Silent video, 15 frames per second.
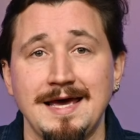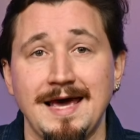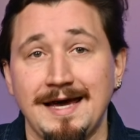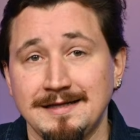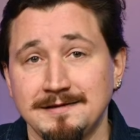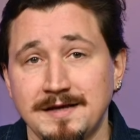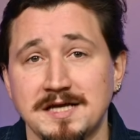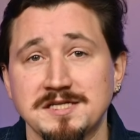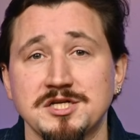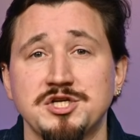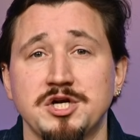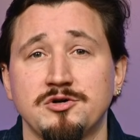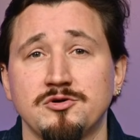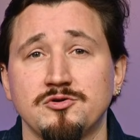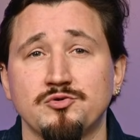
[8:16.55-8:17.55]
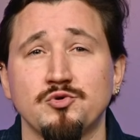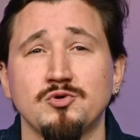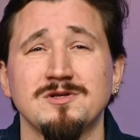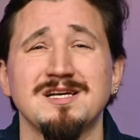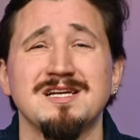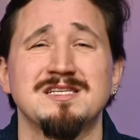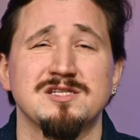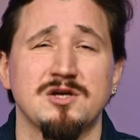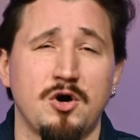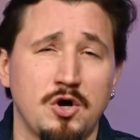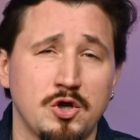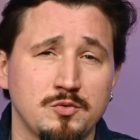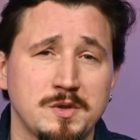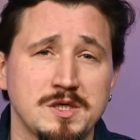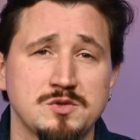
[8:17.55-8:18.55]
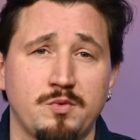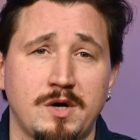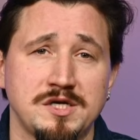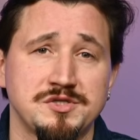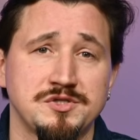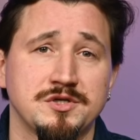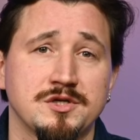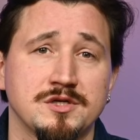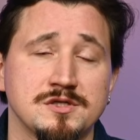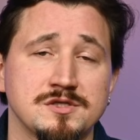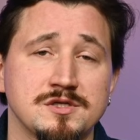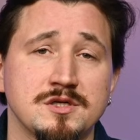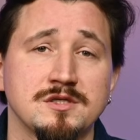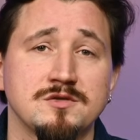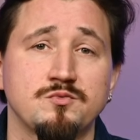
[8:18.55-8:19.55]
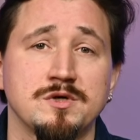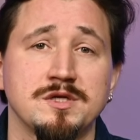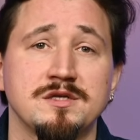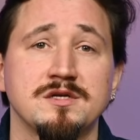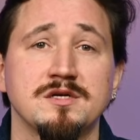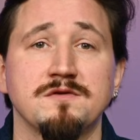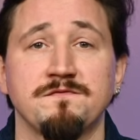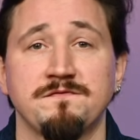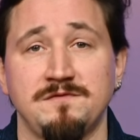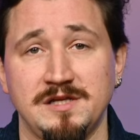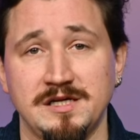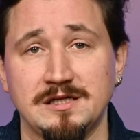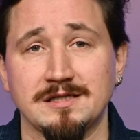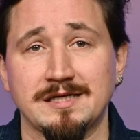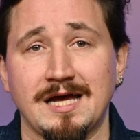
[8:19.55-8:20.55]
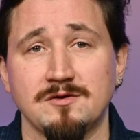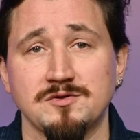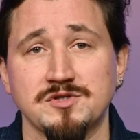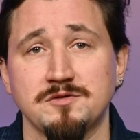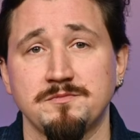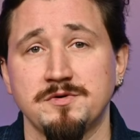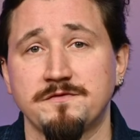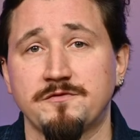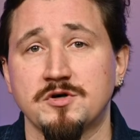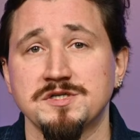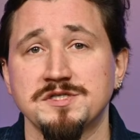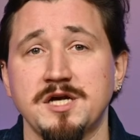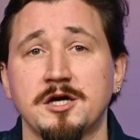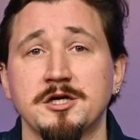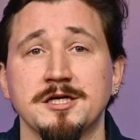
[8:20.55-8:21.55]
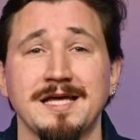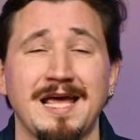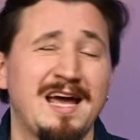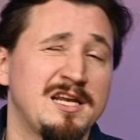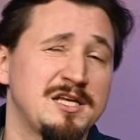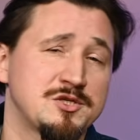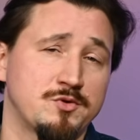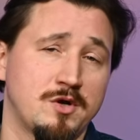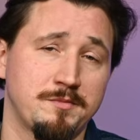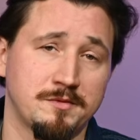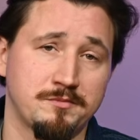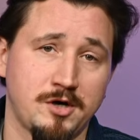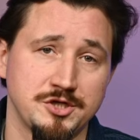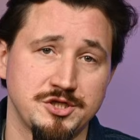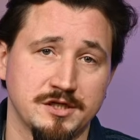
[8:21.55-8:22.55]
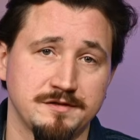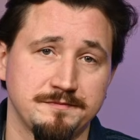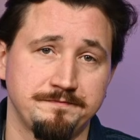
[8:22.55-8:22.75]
And as a general rule, it's always wise to consult with legal counsel before starting any scraping project.